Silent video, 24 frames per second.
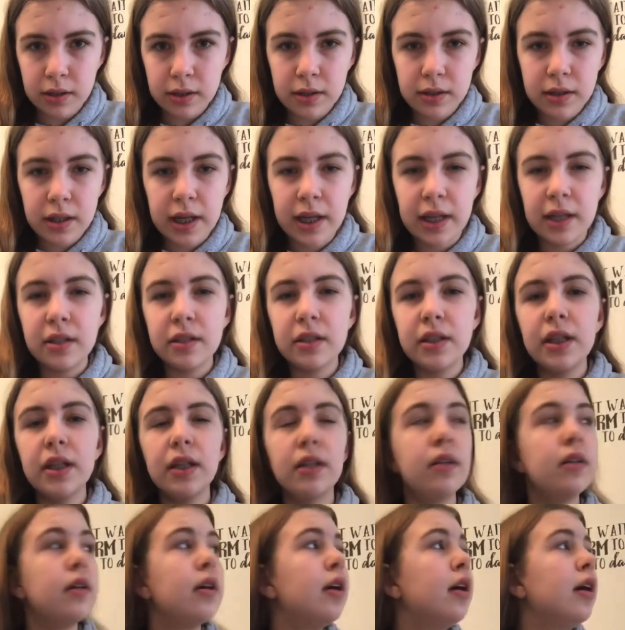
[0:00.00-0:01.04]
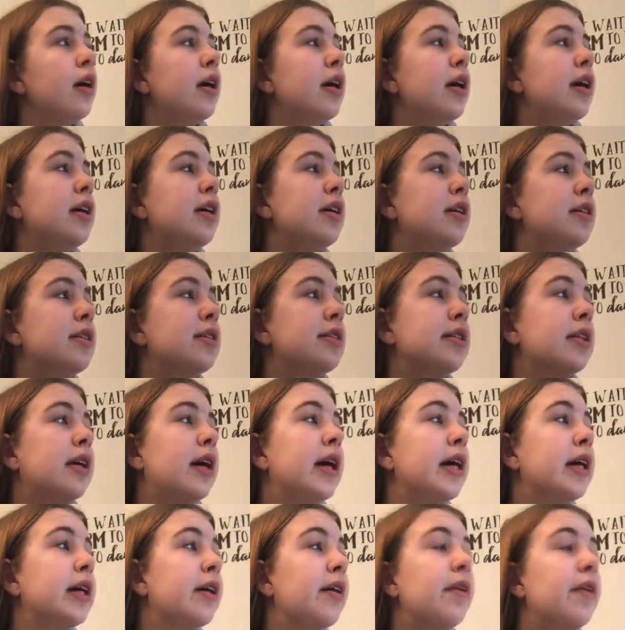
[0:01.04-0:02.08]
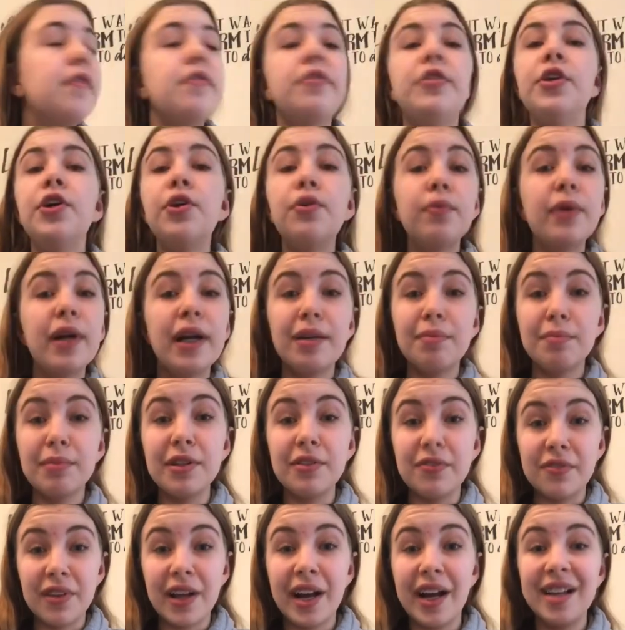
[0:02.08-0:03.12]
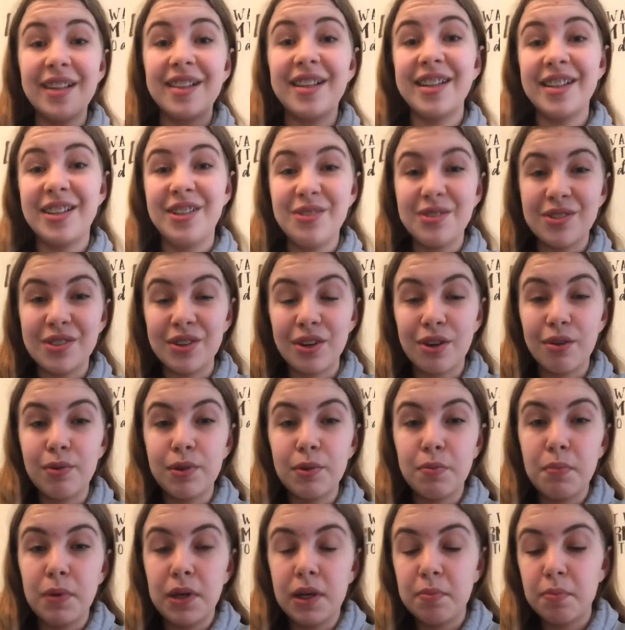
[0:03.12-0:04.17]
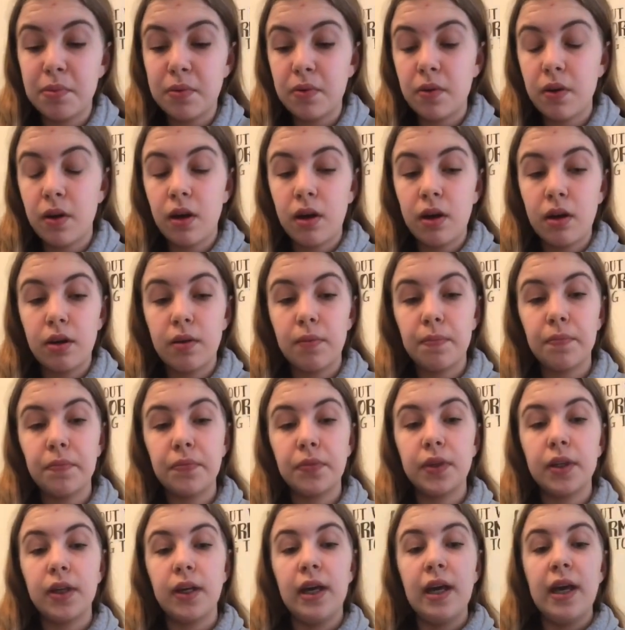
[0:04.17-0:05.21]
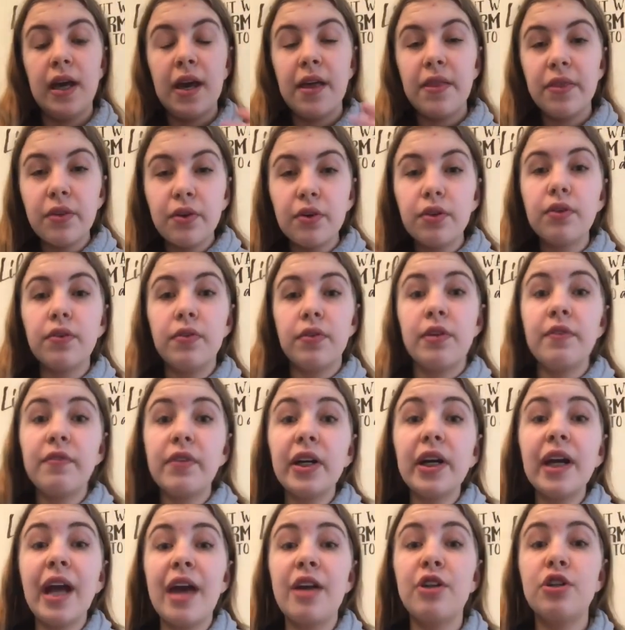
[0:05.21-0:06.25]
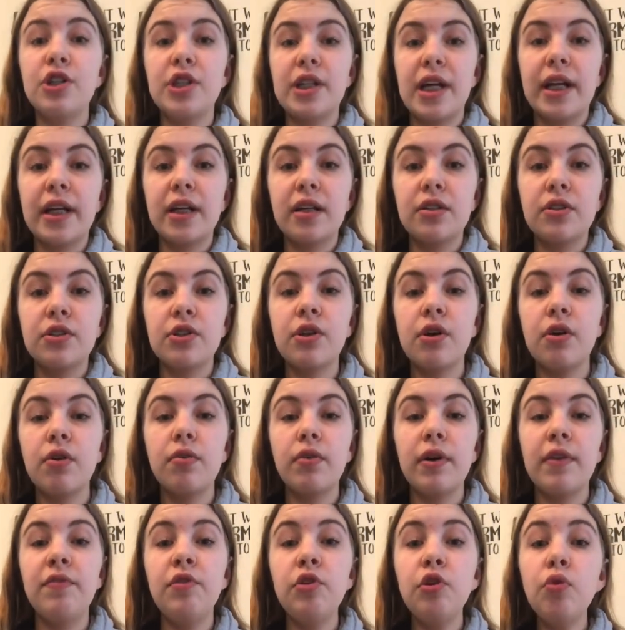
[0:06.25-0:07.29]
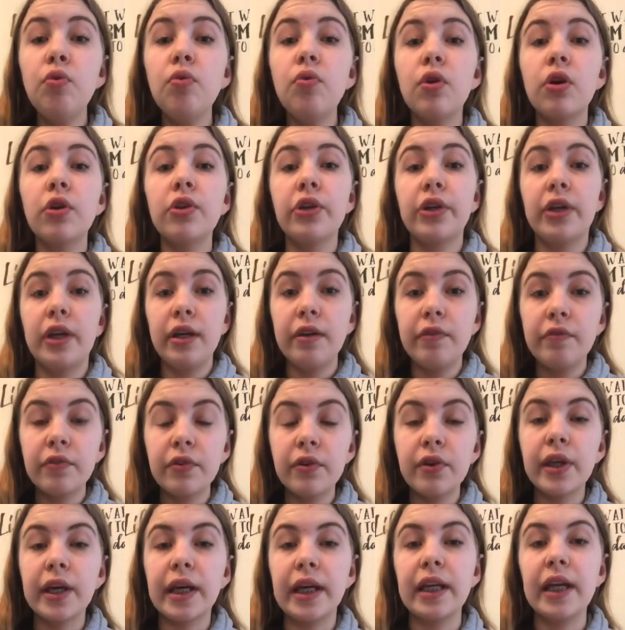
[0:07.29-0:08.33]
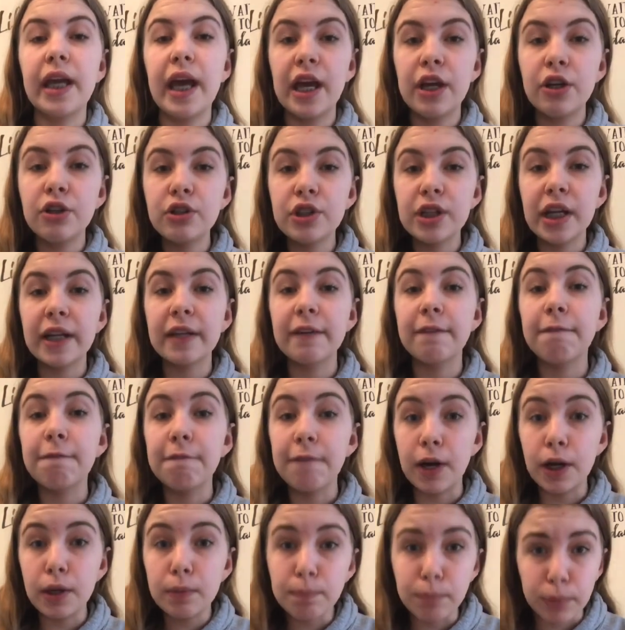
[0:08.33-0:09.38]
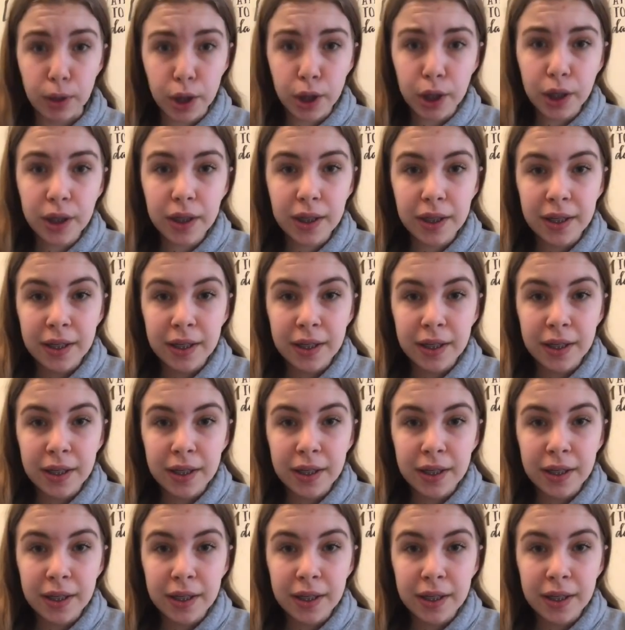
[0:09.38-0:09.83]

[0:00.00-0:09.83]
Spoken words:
handling, is like they'll randomly fly, like you saw with Peep. They're very energetic. So if you are looking for like an energetic, fun bird,